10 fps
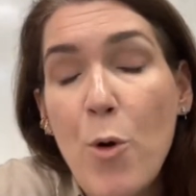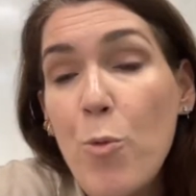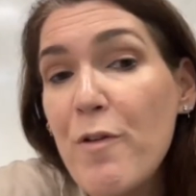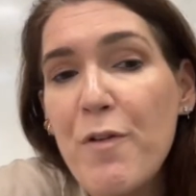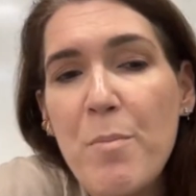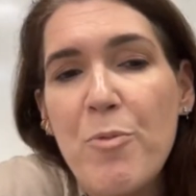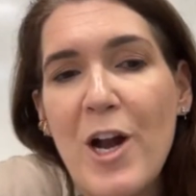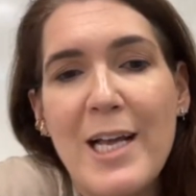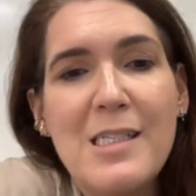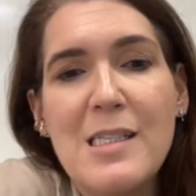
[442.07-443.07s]
we've
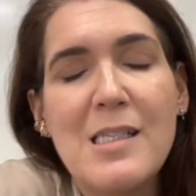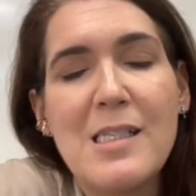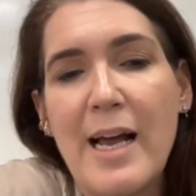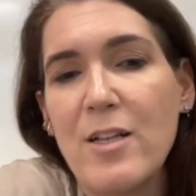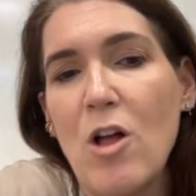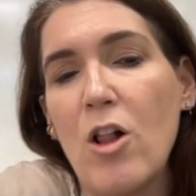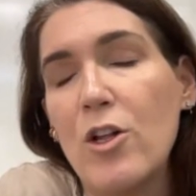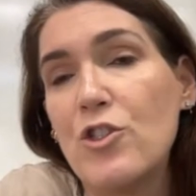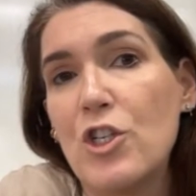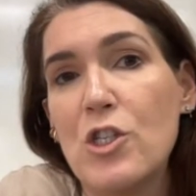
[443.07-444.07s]
embraced these
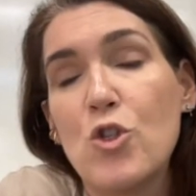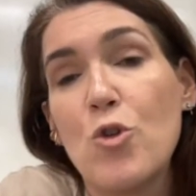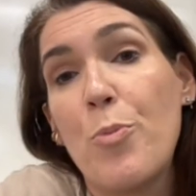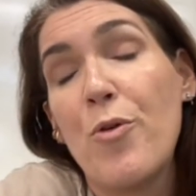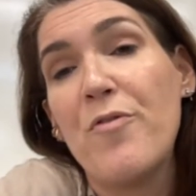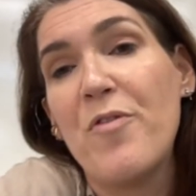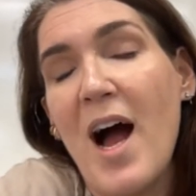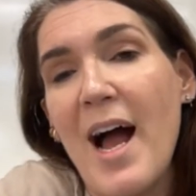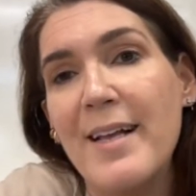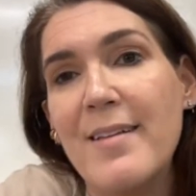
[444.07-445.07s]
technologies to
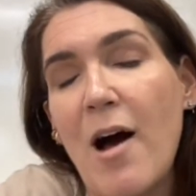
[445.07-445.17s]
provide